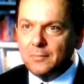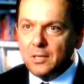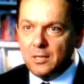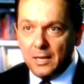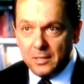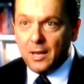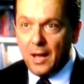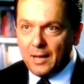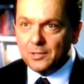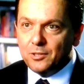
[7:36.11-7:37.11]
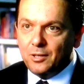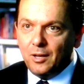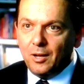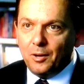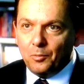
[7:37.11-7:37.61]
You need to ask
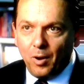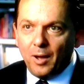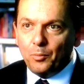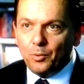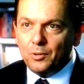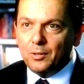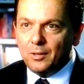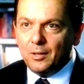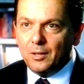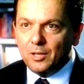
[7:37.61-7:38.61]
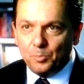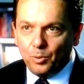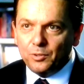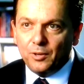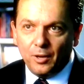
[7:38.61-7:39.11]
why would you
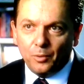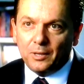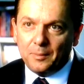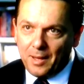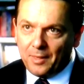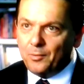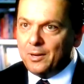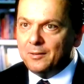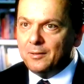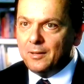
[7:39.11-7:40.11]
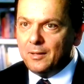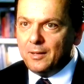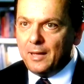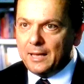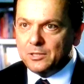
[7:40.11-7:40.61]
put your elderly mother in
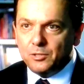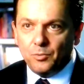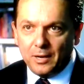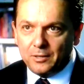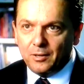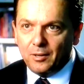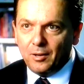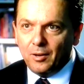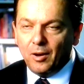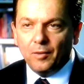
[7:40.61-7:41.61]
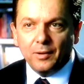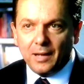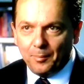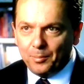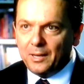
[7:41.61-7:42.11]
as a director of a
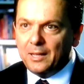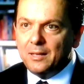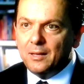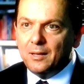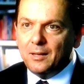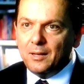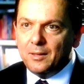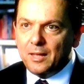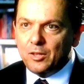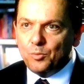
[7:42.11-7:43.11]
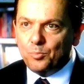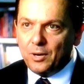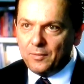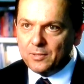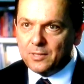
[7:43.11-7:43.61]
company that you
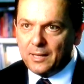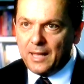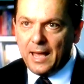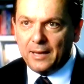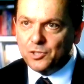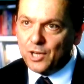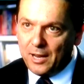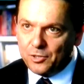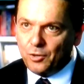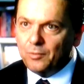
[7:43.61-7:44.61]
previously had charge